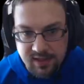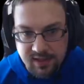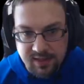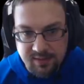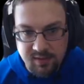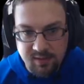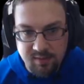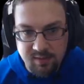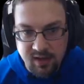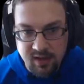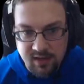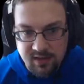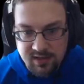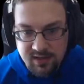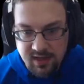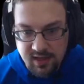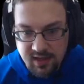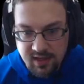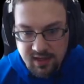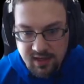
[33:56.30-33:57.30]
He might
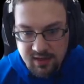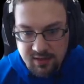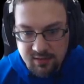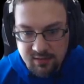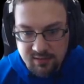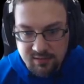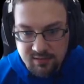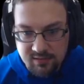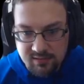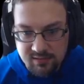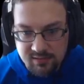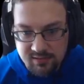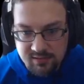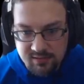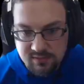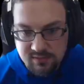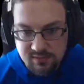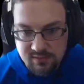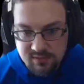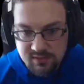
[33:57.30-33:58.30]
take out
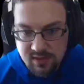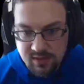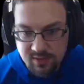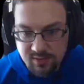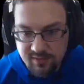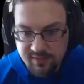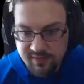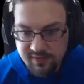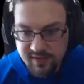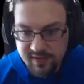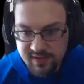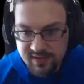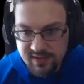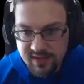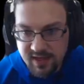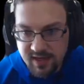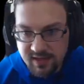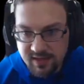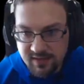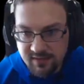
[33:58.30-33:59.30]
a couple of these
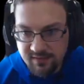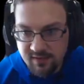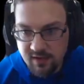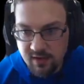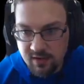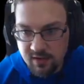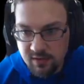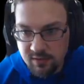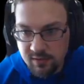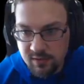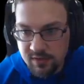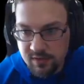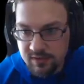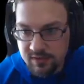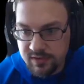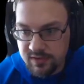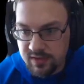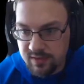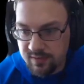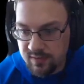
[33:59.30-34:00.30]
stacks of gargoyles or
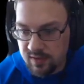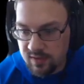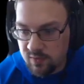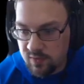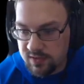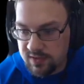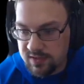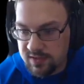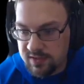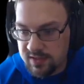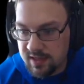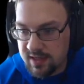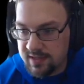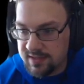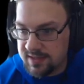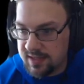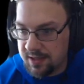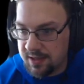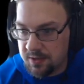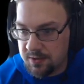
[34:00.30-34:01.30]
something once he's got a
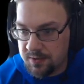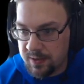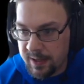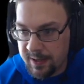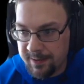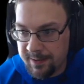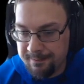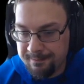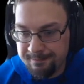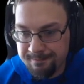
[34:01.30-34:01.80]
second dragon.